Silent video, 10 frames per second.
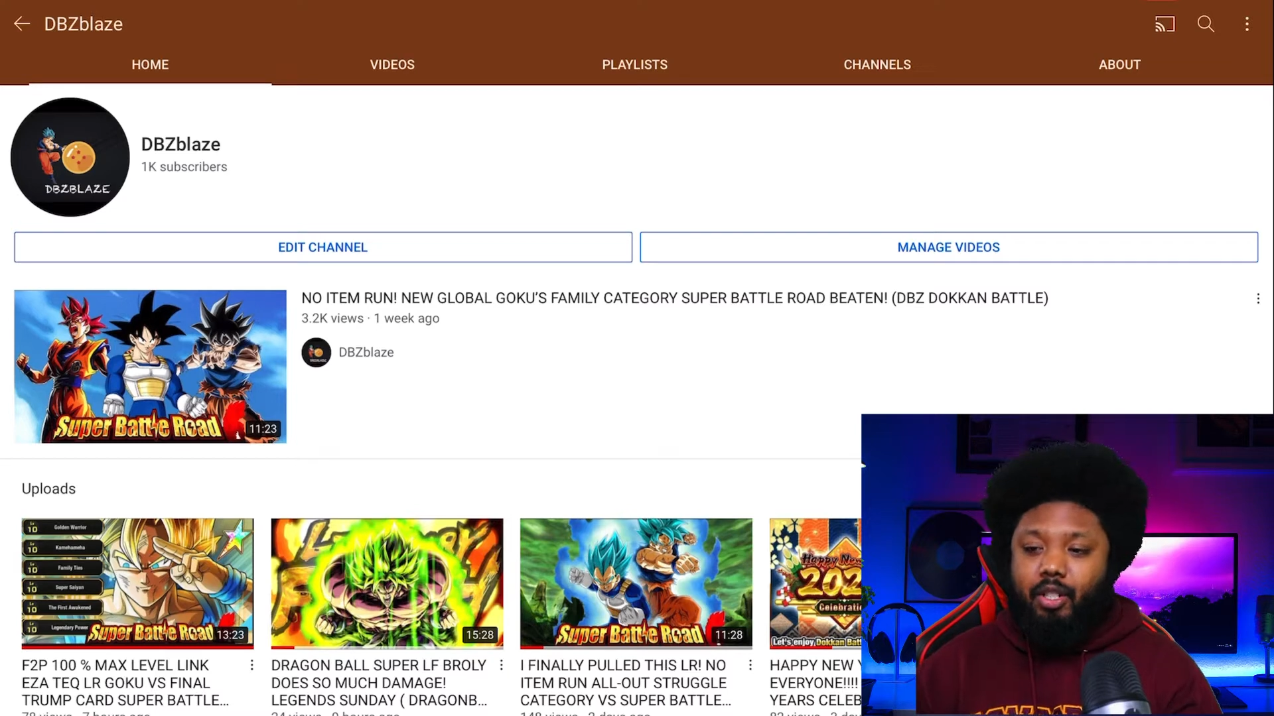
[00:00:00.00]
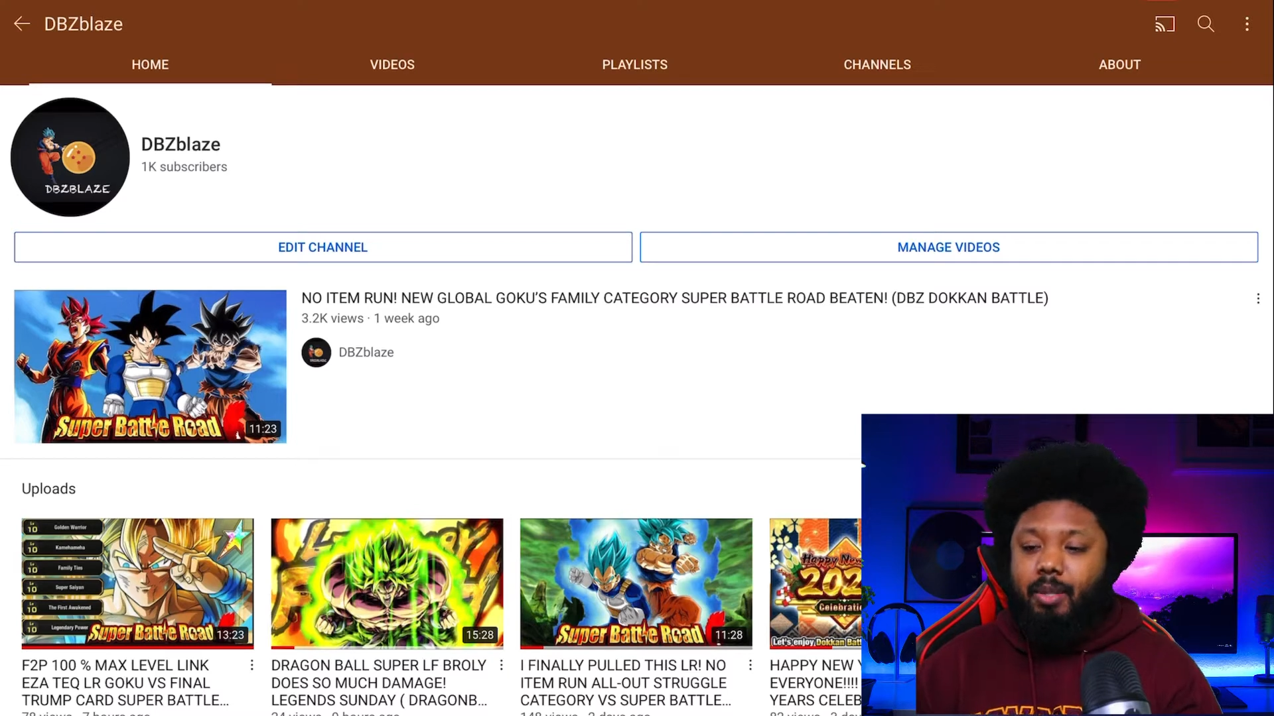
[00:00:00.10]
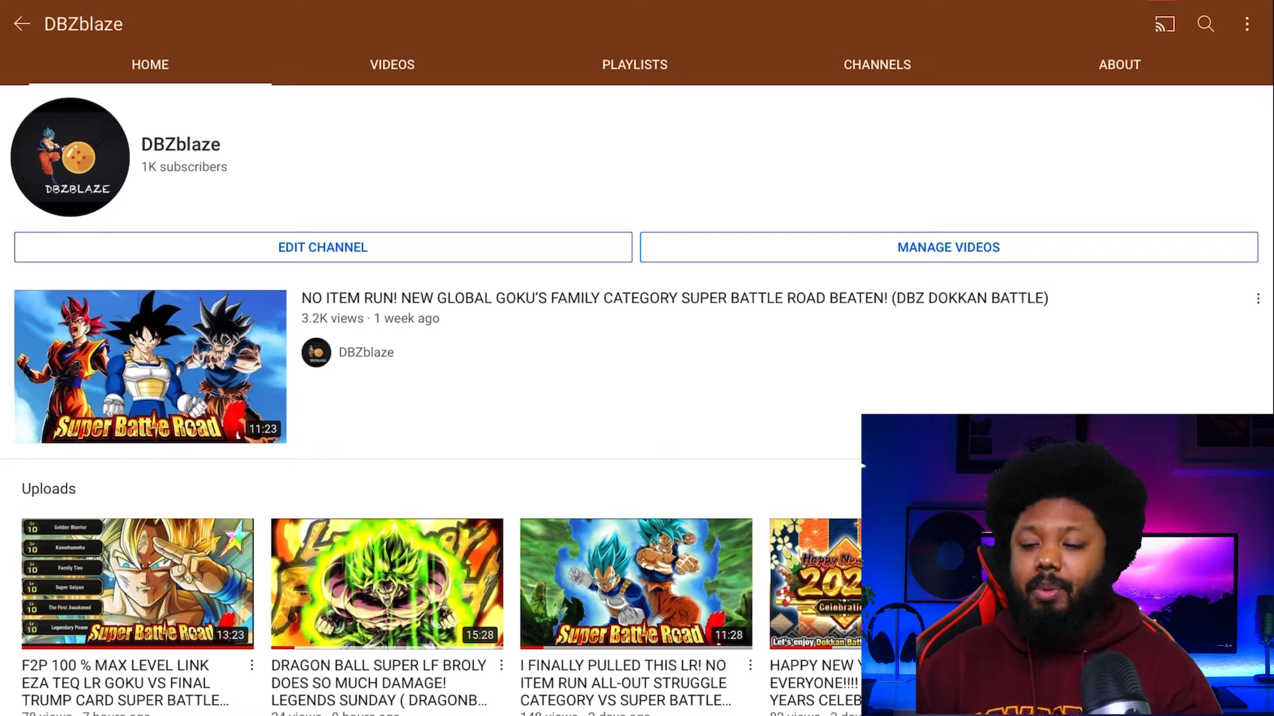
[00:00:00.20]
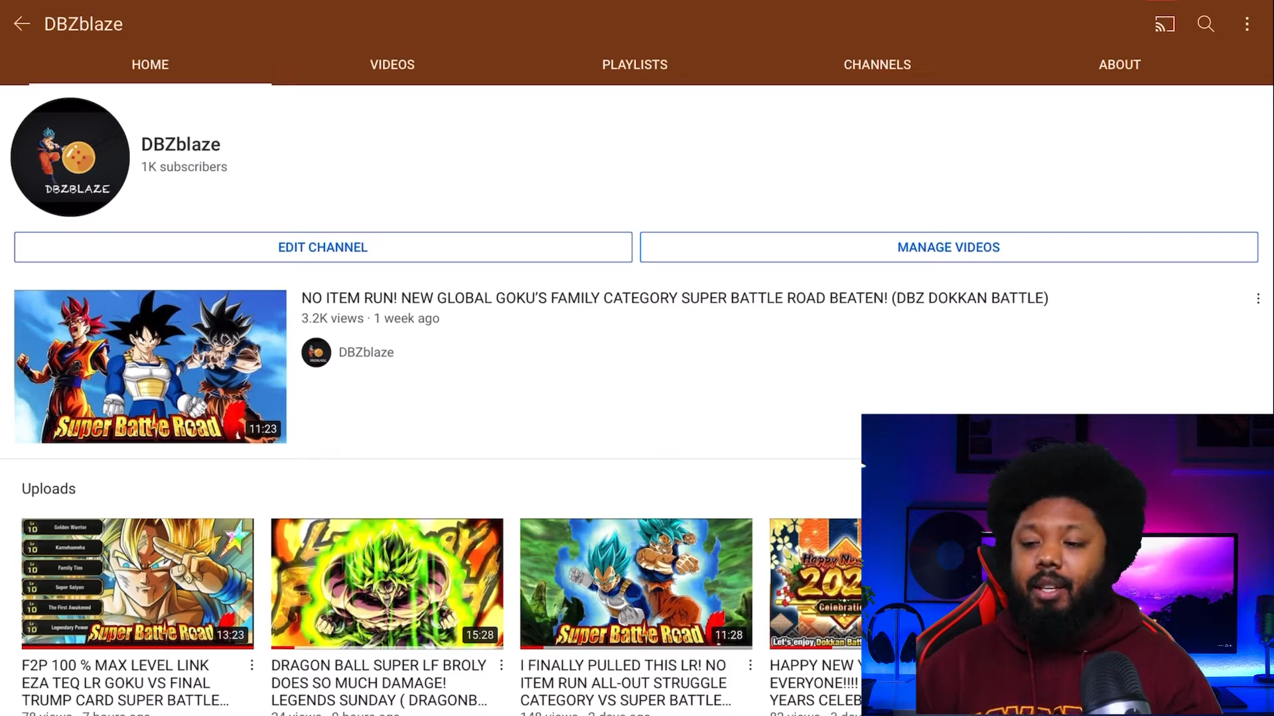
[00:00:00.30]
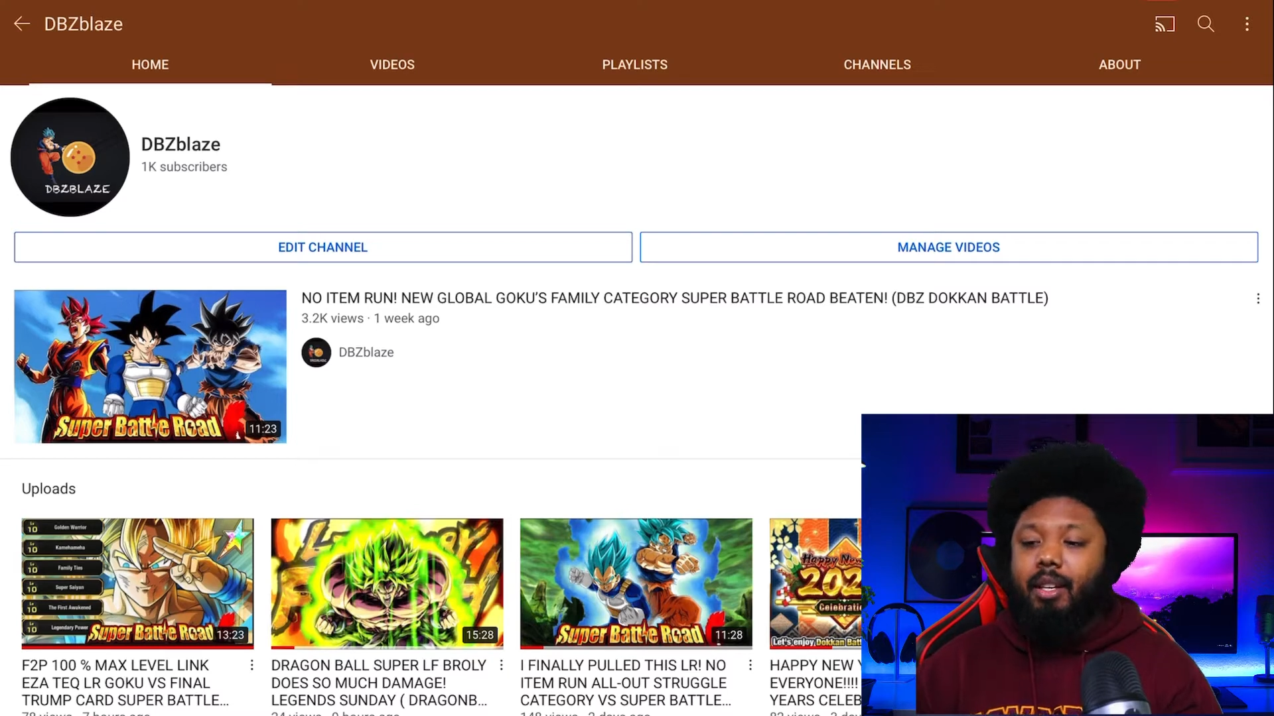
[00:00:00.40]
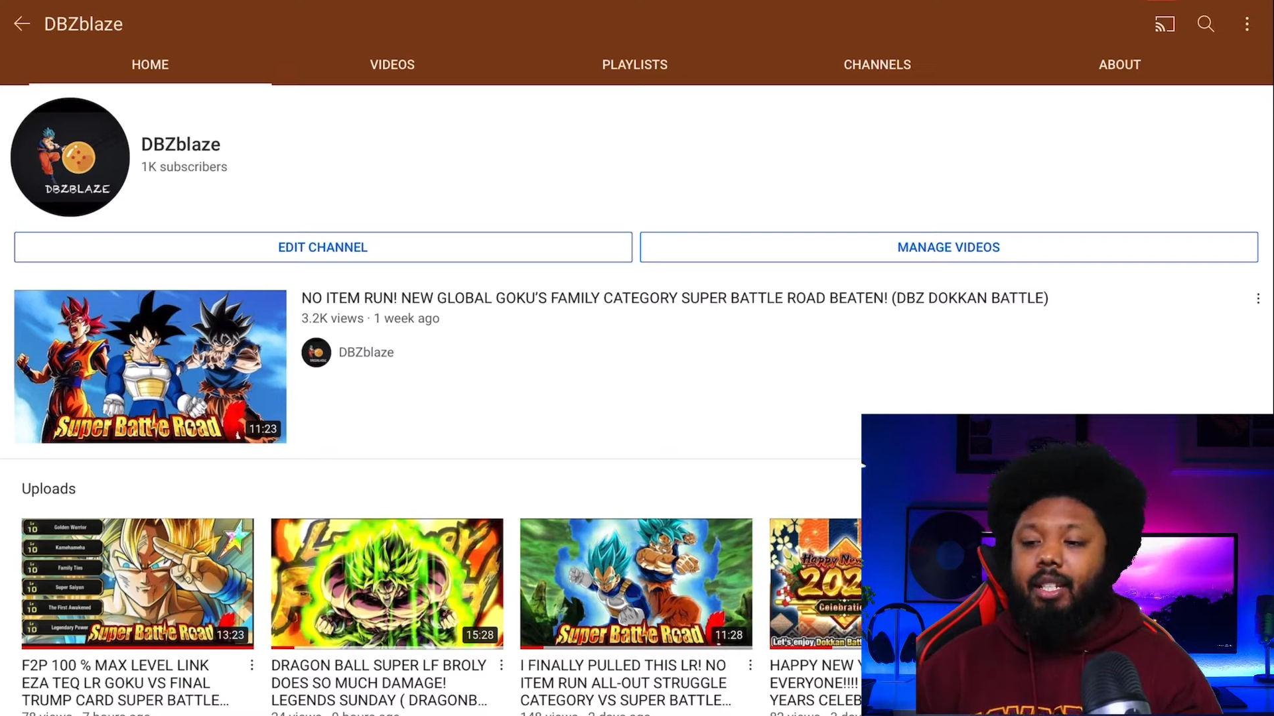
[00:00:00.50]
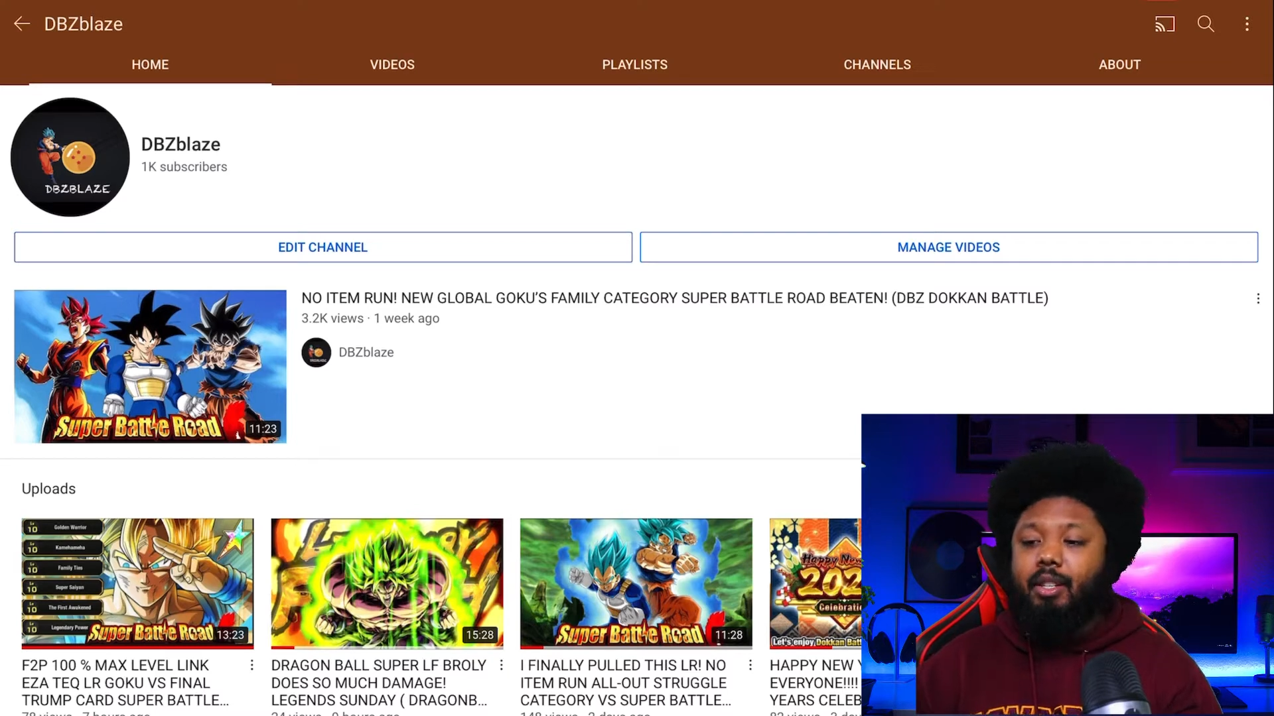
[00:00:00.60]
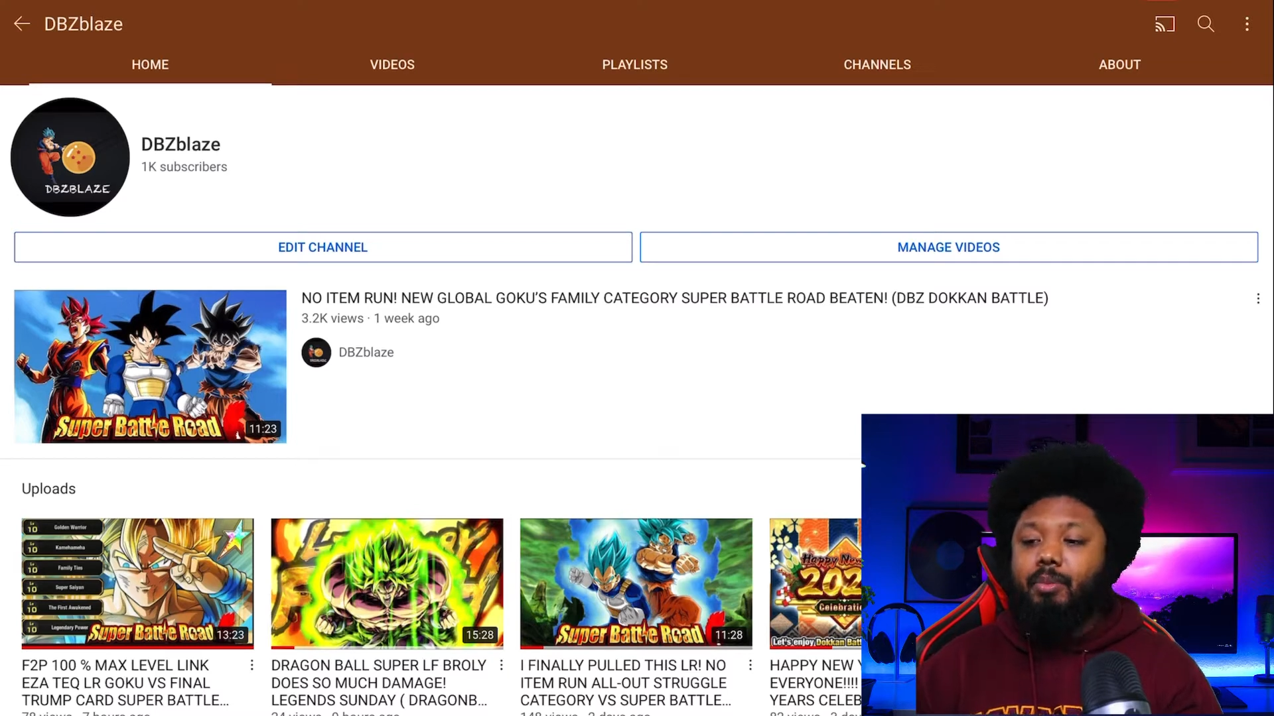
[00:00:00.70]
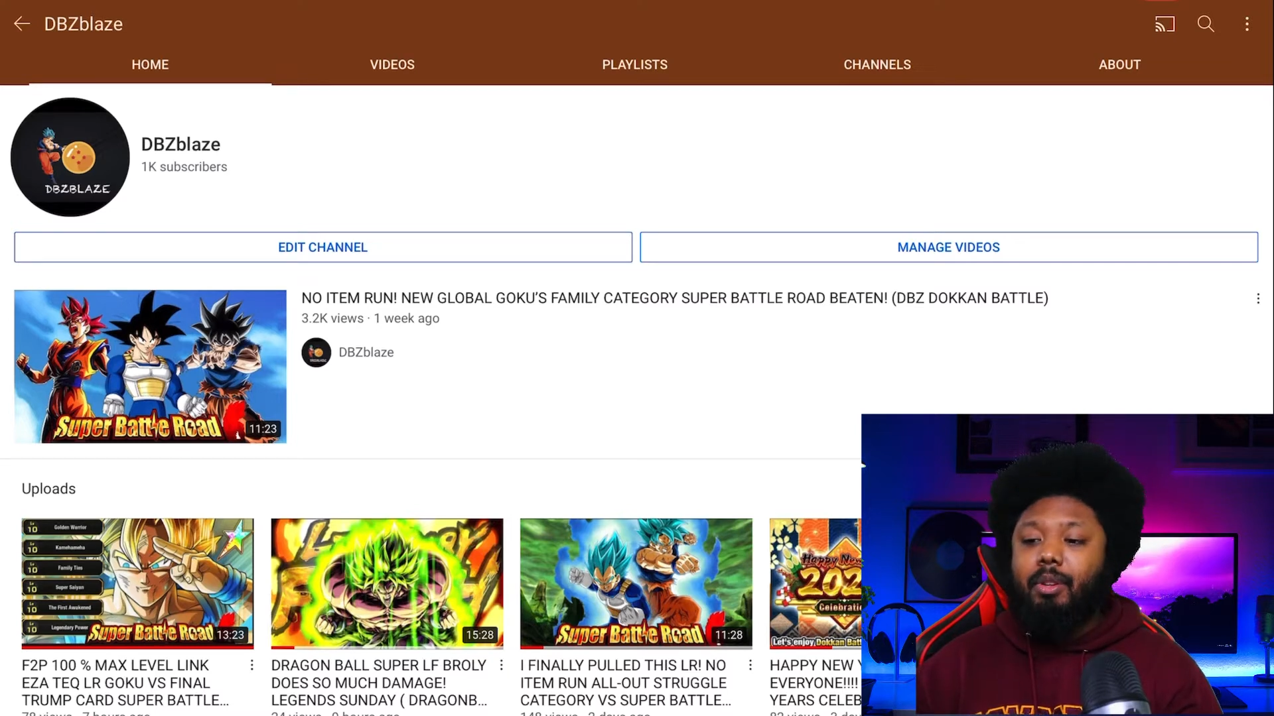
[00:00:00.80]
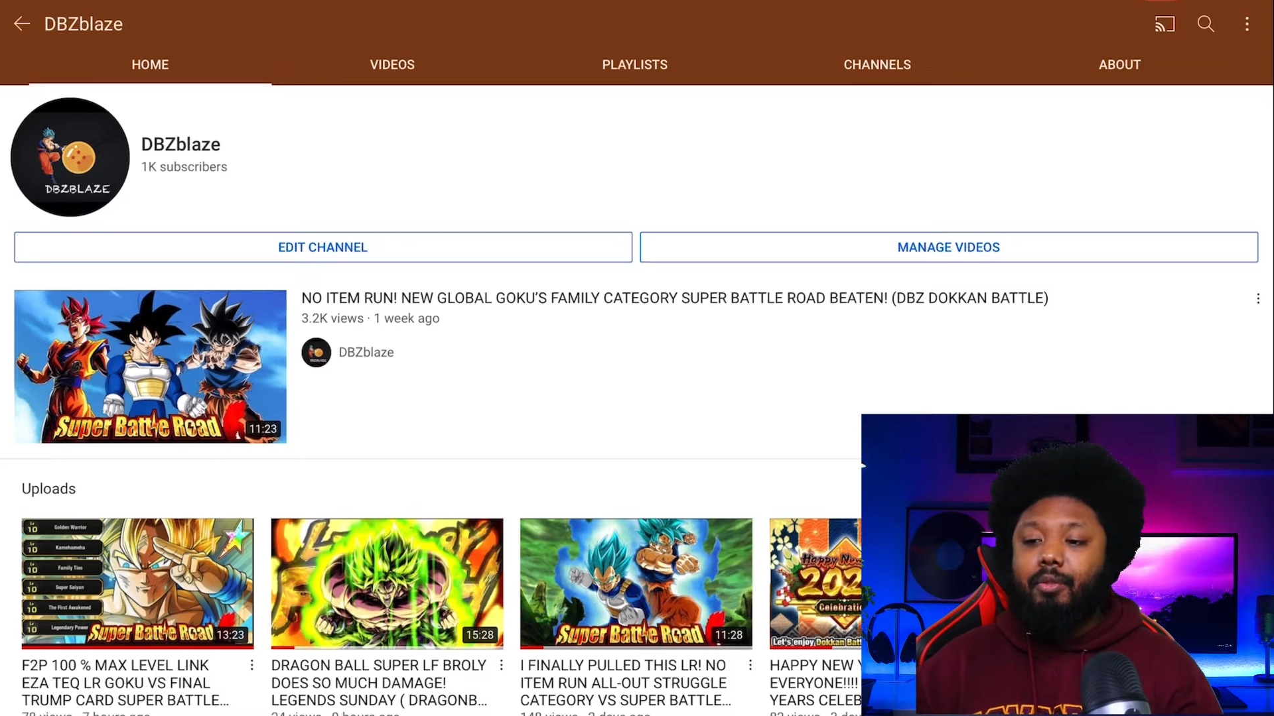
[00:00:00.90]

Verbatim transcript: just because he was